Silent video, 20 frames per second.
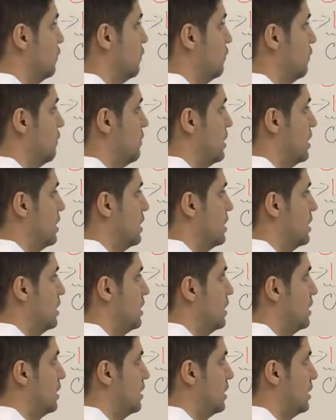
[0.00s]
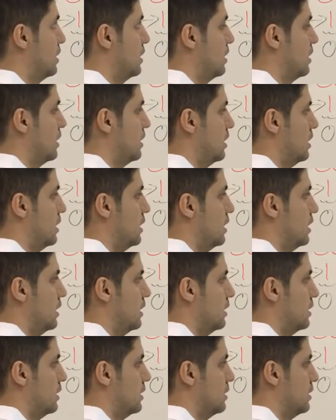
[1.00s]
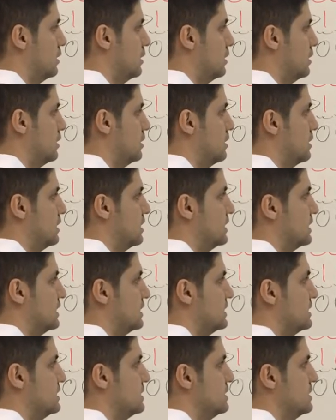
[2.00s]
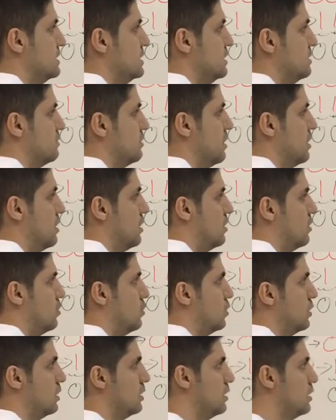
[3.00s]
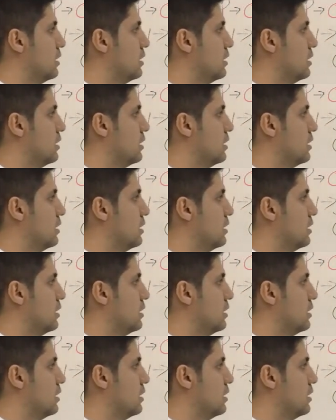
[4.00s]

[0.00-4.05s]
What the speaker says: 1 and 0.